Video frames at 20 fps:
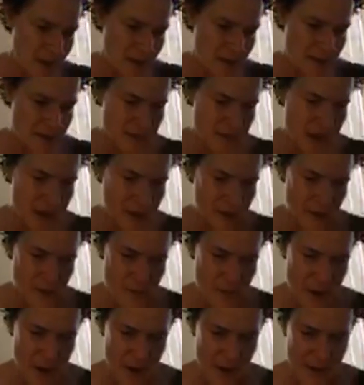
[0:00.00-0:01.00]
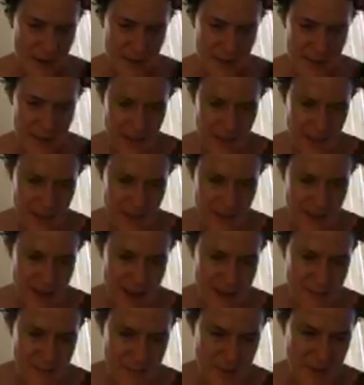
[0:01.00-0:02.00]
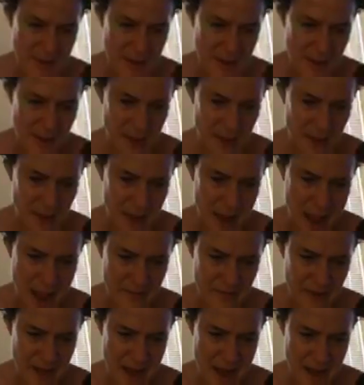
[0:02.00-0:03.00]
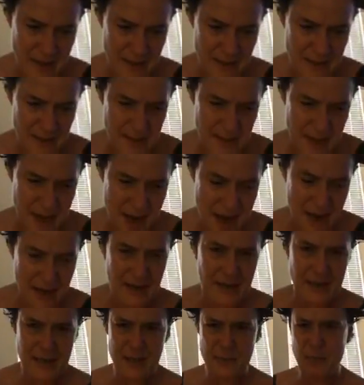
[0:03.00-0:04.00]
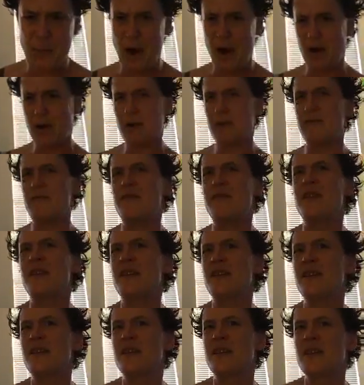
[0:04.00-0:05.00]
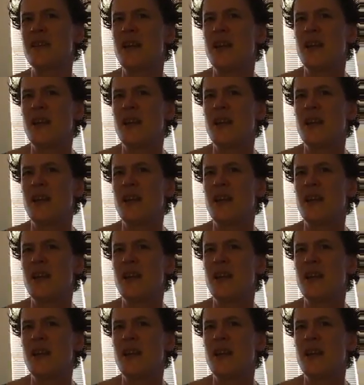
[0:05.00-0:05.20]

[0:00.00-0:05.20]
the Taliban did the same thing in Afghanistan. It's part of this